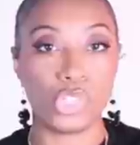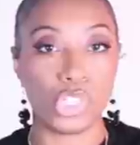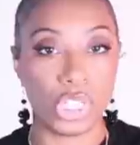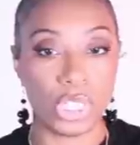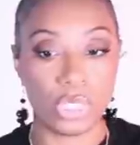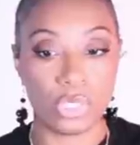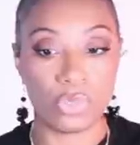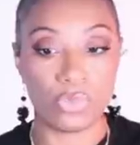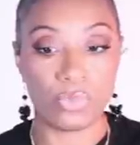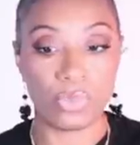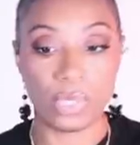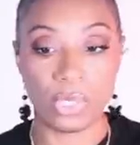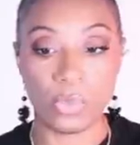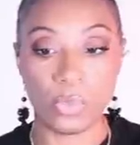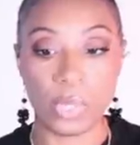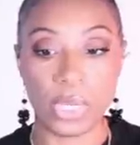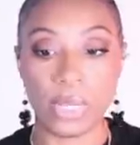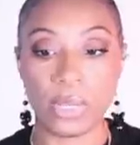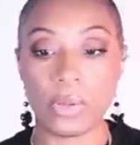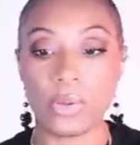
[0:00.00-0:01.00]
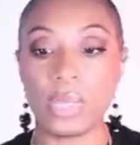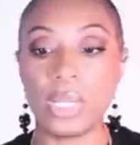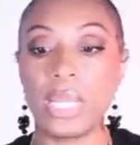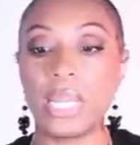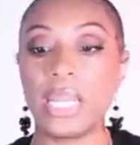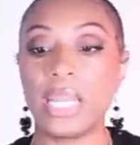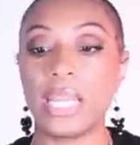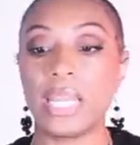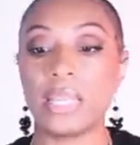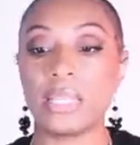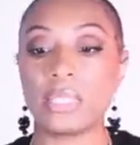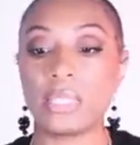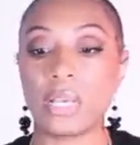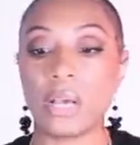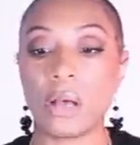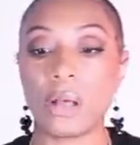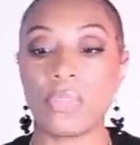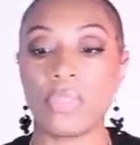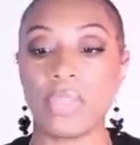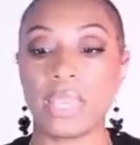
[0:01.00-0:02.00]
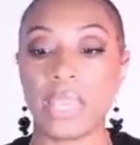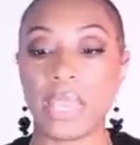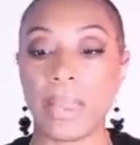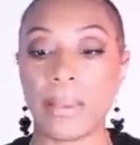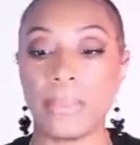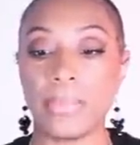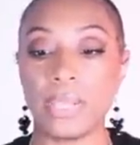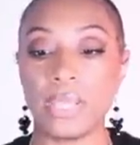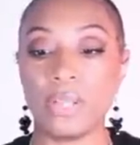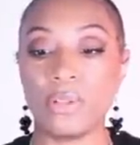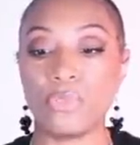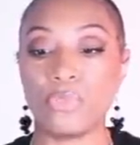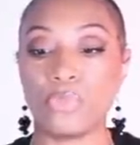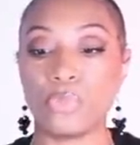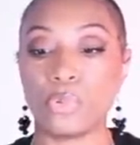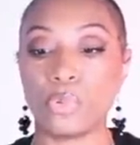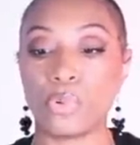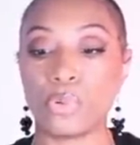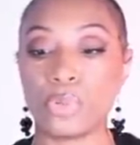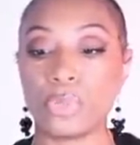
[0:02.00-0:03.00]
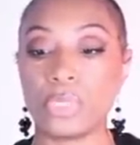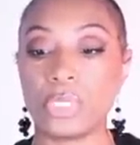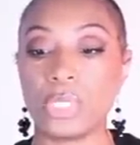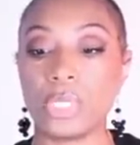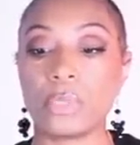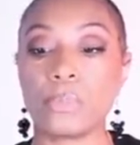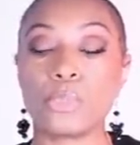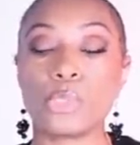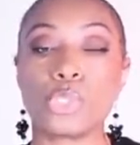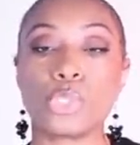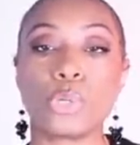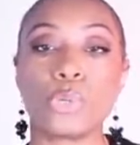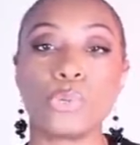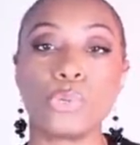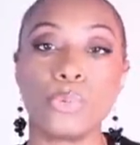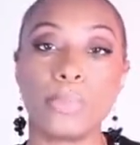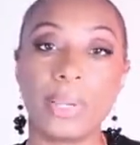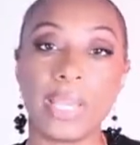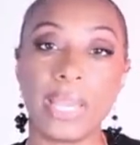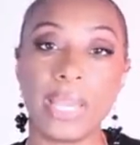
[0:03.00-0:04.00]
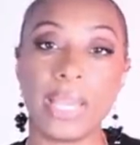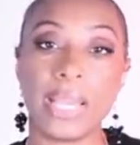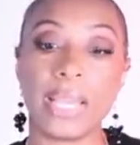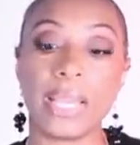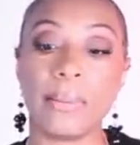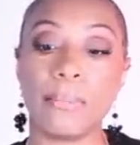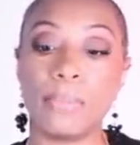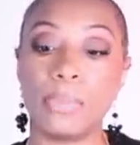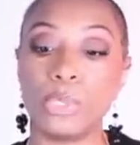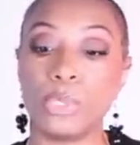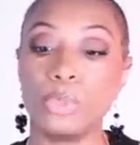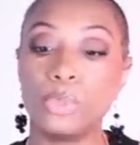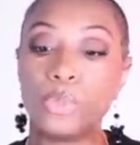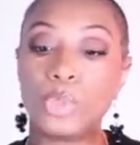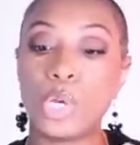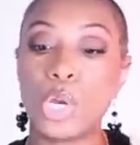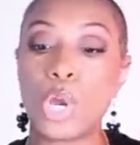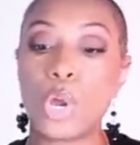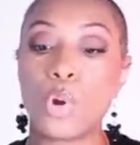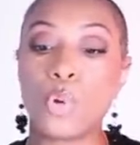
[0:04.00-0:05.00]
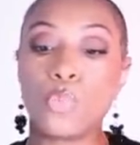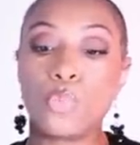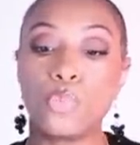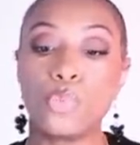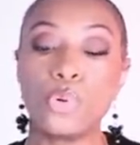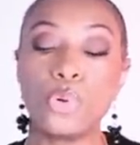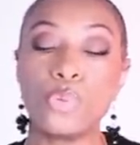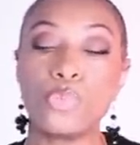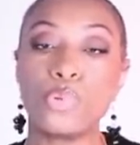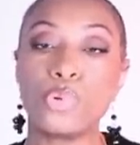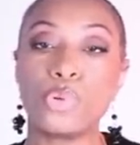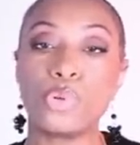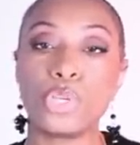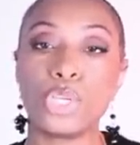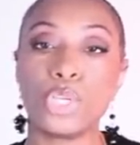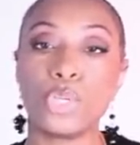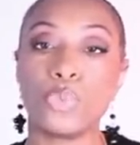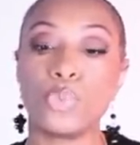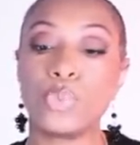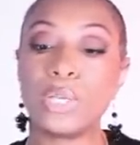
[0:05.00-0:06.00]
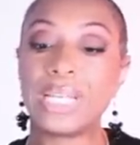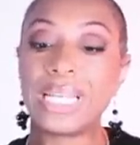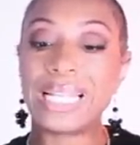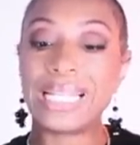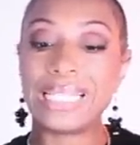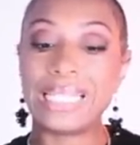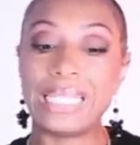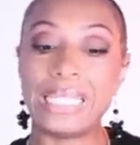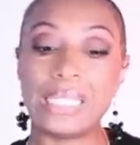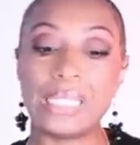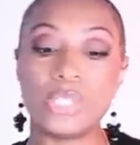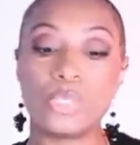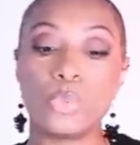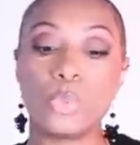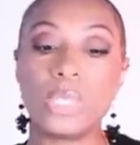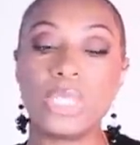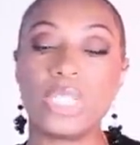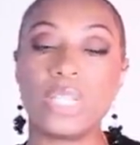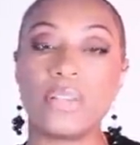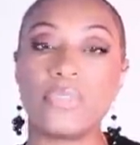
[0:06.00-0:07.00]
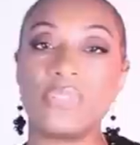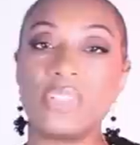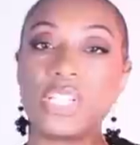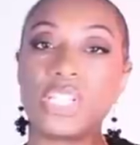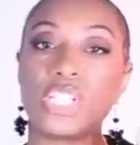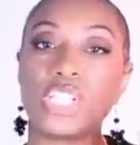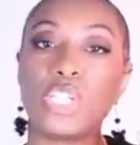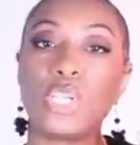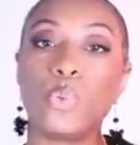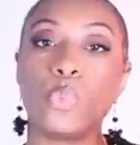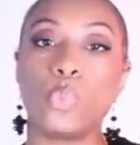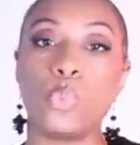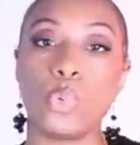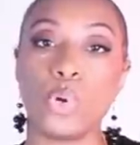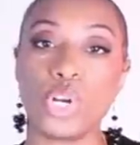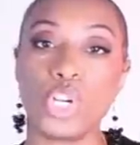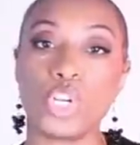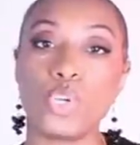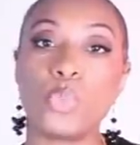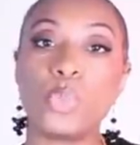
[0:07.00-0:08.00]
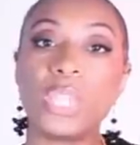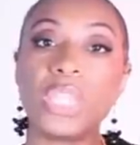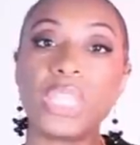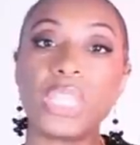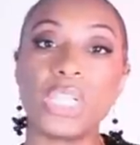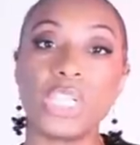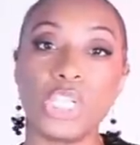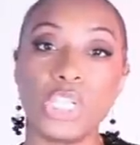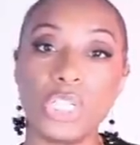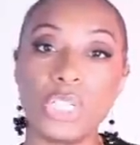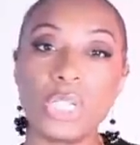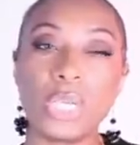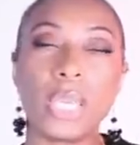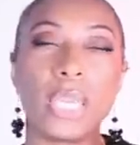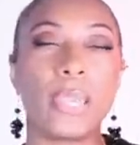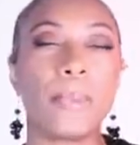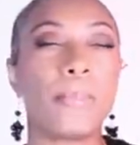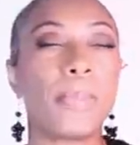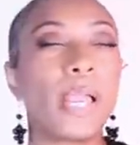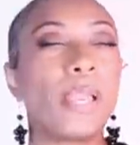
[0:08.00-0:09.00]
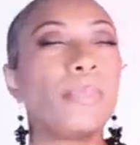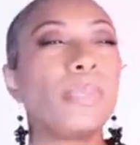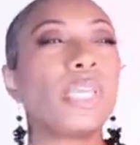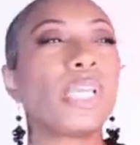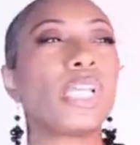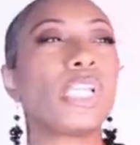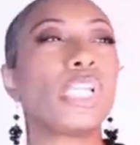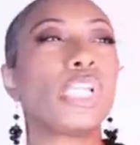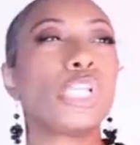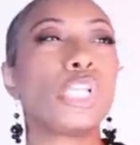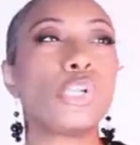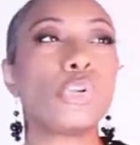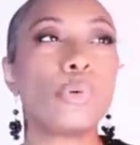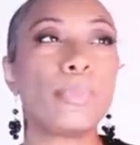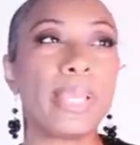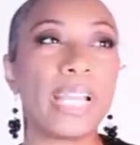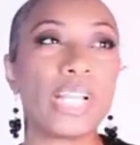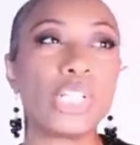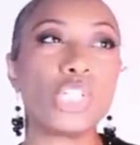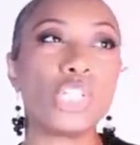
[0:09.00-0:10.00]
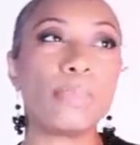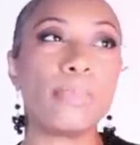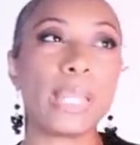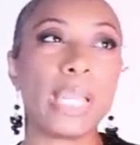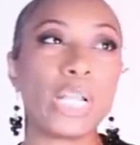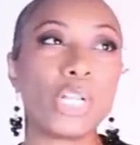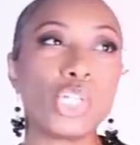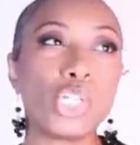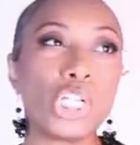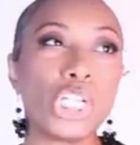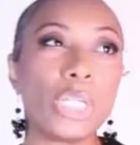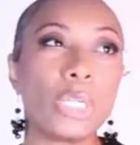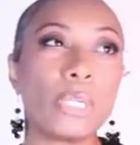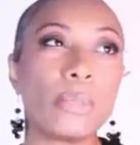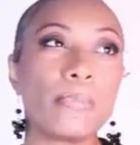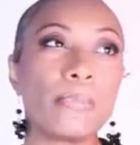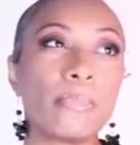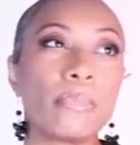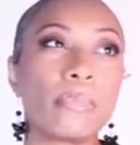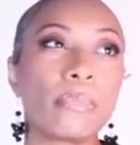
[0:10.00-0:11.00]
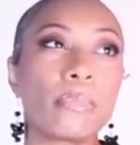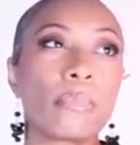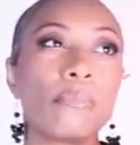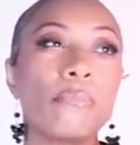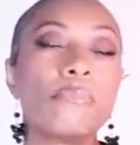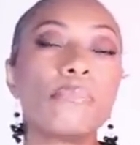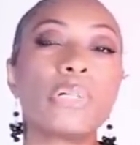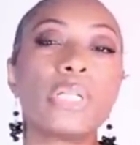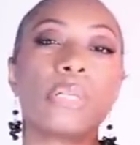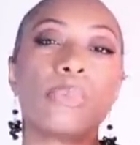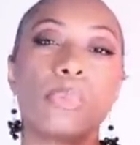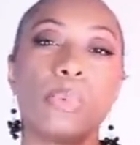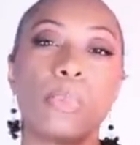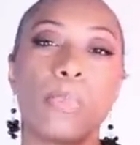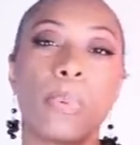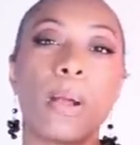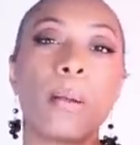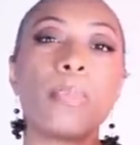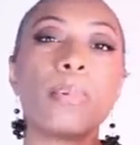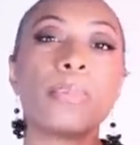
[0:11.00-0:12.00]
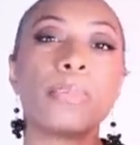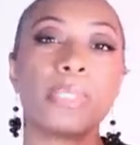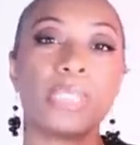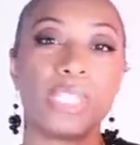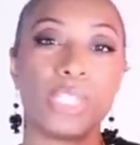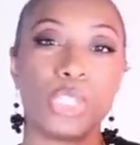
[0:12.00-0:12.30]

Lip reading: jeans really well. It's called the Gabine Floral Denim Shoulder Bag in blue. Real, real cute, and I think this would definitely work with the look. It might be a little matchy-matchy, but it will probably